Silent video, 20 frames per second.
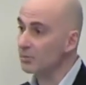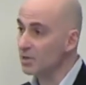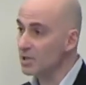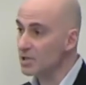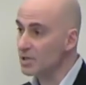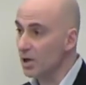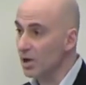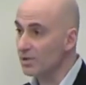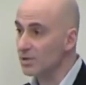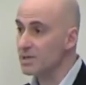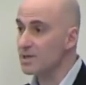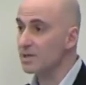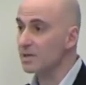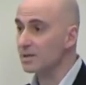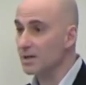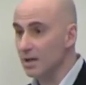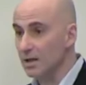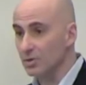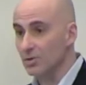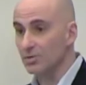this concept,
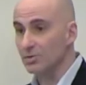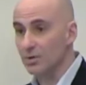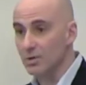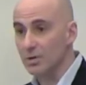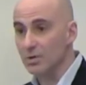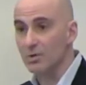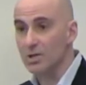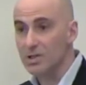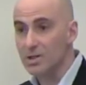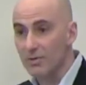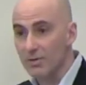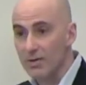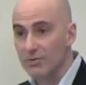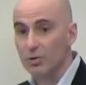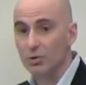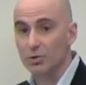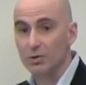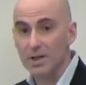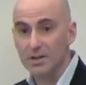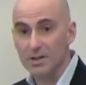I thought it was a very
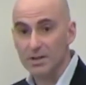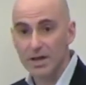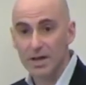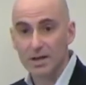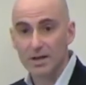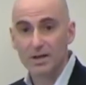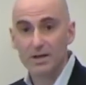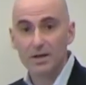good idea.